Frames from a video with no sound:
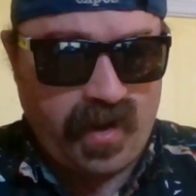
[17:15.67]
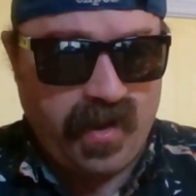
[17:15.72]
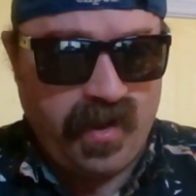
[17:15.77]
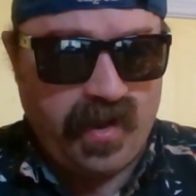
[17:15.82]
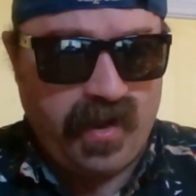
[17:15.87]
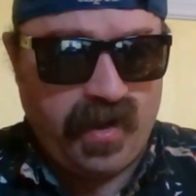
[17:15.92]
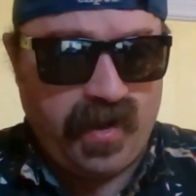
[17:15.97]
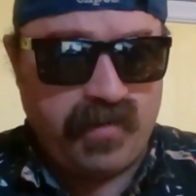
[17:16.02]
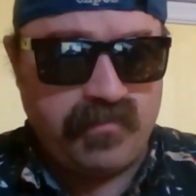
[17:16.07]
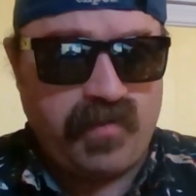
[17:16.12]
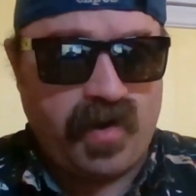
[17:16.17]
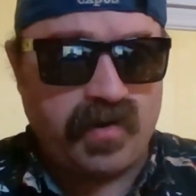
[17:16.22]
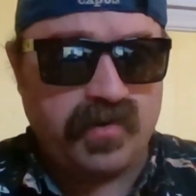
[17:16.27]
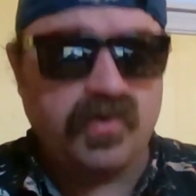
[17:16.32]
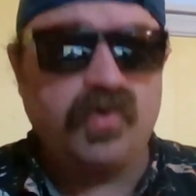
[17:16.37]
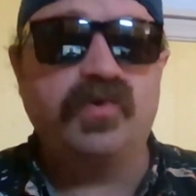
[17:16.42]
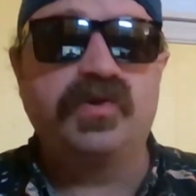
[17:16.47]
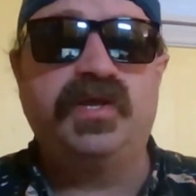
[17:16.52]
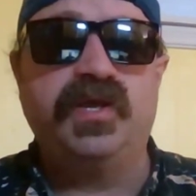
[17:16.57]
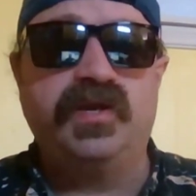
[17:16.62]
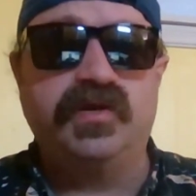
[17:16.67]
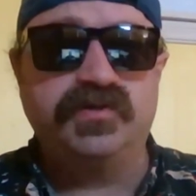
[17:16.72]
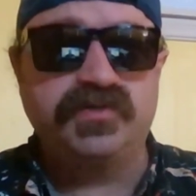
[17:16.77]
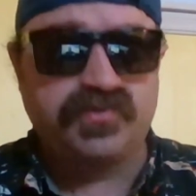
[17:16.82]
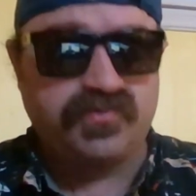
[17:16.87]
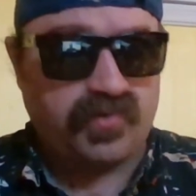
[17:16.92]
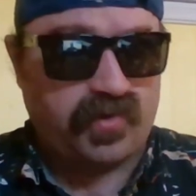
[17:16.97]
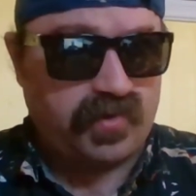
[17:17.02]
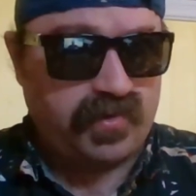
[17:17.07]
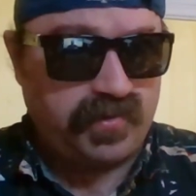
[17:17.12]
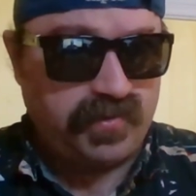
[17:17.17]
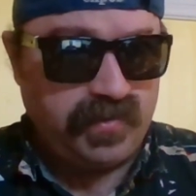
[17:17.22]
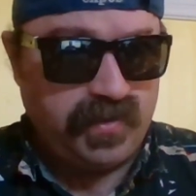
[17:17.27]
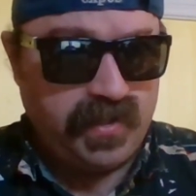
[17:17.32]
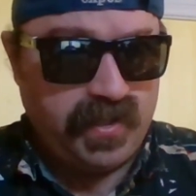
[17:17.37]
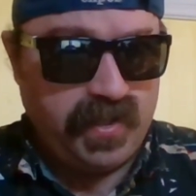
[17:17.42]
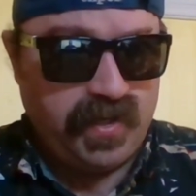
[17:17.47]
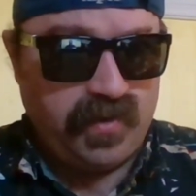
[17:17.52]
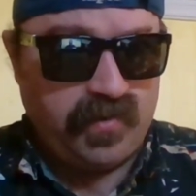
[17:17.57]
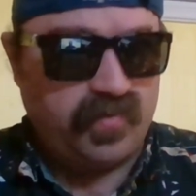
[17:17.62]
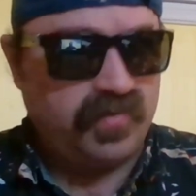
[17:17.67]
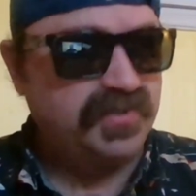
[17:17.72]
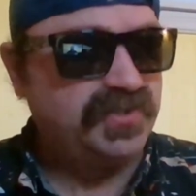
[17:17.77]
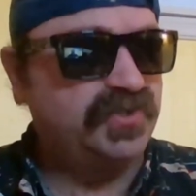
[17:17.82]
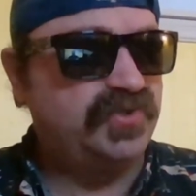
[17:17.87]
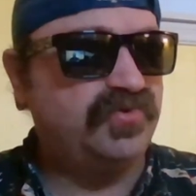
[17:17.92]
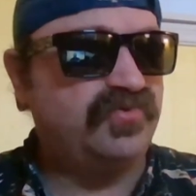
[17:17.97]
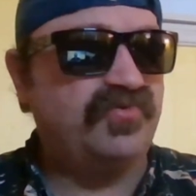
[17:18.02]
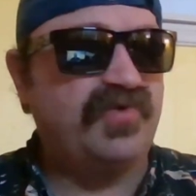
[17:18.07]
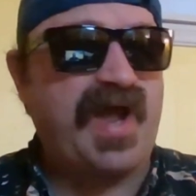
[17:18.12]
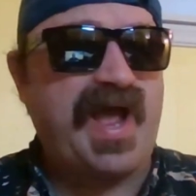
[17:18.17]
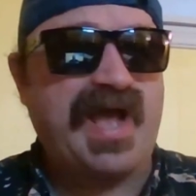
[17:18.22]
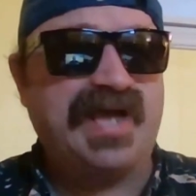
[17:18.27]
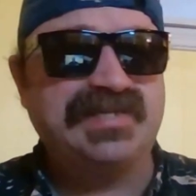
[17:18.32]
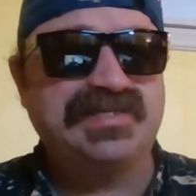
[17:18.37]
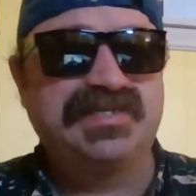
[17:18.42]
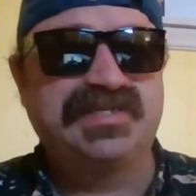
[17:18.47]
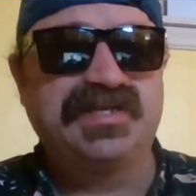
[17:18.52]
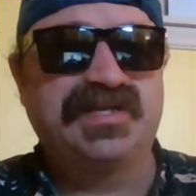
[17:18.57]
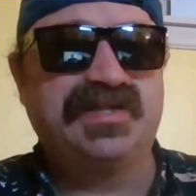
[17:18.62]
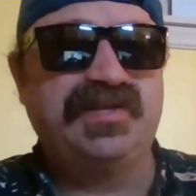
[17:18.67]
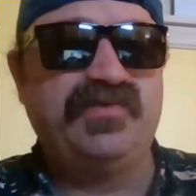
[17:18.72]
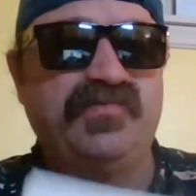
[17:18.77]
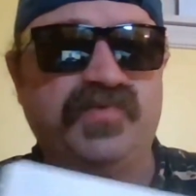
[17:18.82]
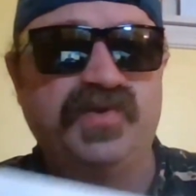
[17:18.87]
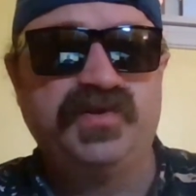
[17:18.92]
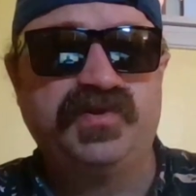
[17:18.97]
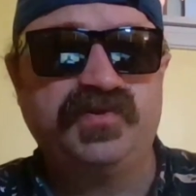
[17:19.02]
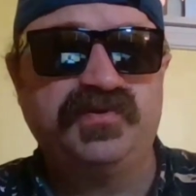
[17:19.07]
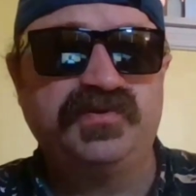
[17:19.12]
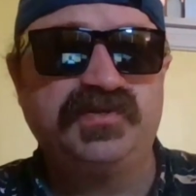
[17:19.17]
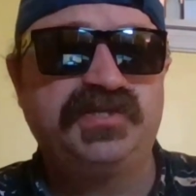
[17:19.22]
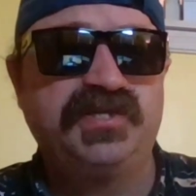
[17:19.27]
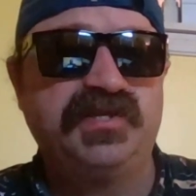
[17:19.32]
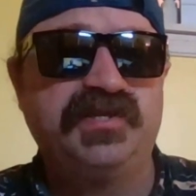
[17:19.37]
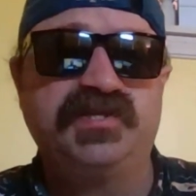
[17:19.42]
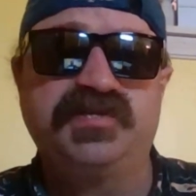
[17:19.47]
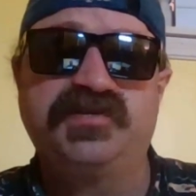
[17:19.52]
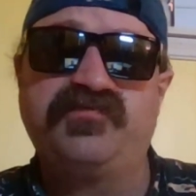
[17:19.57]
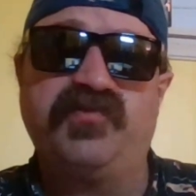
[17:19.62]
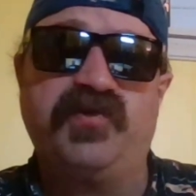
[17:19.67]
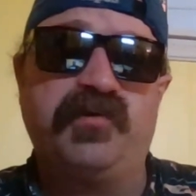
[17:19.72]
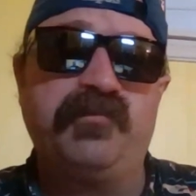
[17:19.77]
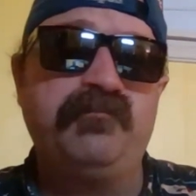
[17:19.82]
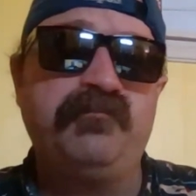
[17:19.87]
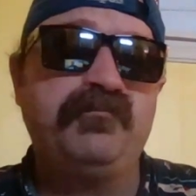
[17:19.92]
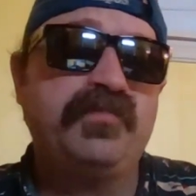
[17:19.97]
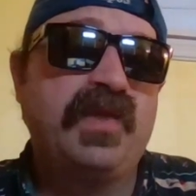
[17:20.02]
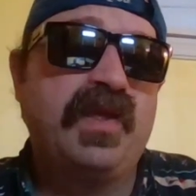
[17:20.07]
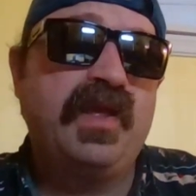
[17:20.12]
Margot Kidder's role was drastically reduced in this film.